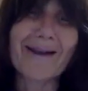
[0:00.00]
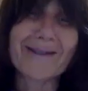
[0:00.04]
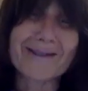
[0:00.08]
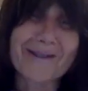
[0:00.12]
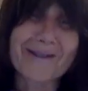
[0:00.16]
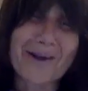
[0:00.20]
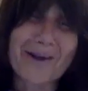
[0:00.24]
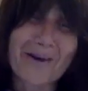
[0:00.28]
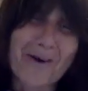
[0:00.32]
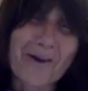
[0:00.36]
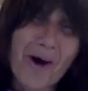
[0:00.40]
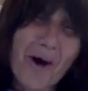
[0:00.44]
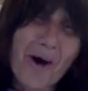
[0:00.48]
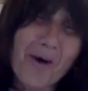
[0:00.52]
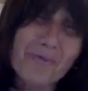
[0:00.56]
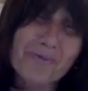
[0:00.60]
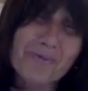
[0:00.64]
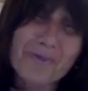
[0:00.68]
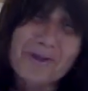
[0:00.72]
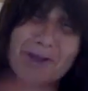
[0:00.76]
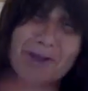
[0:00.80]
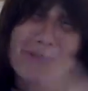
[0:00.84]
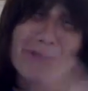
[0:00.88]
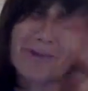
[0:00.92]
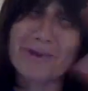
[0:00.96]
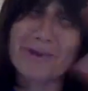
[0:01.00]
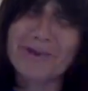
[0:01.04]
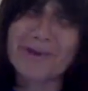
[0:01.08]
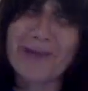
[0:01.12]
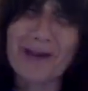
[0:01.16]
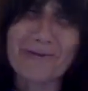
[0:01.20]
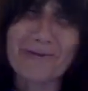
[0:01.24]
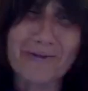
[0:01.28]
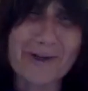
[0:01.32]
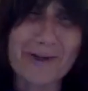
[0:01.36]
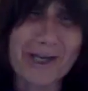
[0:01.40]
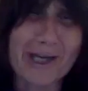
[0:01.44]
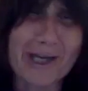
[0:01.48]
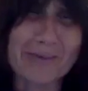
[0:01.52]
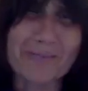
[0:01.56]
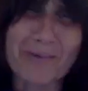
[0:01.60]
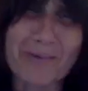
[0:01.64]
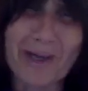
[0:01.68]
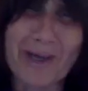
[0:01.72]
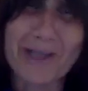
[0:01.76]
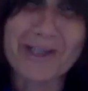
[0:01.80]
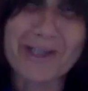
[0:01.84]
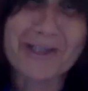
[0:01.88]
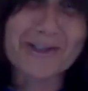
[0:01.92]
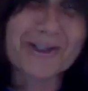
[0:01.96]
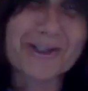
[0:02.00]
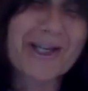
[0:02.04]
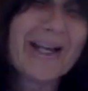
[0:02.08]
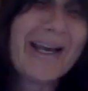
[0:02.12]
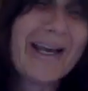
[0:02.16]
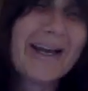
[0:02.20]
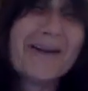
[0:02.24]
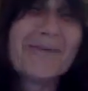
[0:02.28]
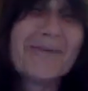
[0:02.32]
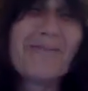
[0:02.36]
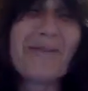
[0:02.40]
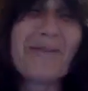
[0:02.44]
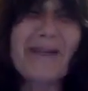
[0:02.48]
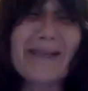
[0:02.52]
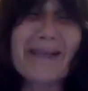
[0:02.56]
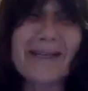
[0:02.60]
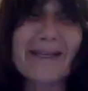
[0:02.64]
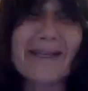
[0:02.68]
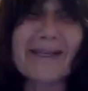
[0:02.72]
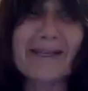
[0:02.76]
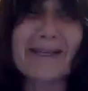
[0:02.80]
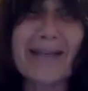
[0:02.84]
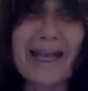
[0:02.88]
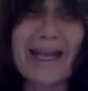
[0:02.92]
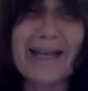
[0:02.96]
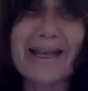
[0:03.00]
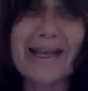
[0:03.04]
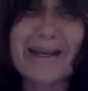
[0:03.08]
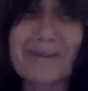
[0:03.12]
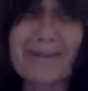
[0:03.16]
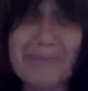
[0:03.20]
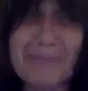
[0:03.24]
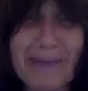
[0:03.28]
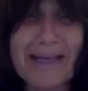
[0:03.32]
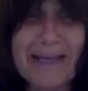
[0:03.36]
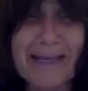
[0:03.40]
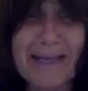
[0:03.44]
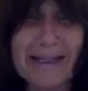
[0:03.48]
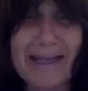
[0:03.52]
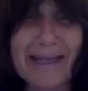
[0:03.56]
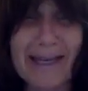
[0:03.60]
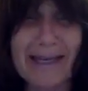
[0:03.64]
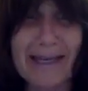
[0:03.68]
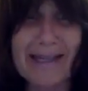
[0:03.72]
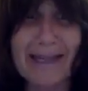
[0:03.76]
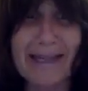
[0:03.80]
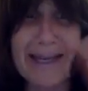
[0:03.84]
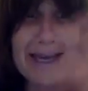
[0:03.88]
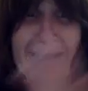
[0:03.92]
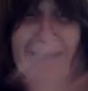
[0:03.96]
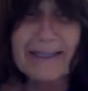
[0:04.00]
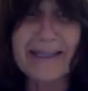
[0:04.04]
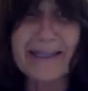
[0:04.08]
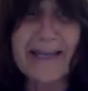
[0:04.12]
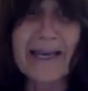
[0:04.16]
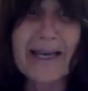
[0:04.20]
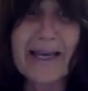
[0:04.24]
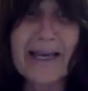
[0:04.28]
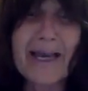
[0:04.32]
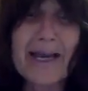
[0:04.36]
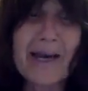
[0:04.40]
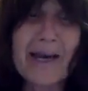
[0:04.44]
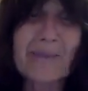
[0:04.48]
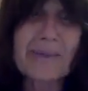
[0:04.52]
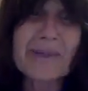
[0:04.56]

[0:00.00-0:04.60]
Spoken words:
So hopefully we'll never get punished Mida keneged Mida like that.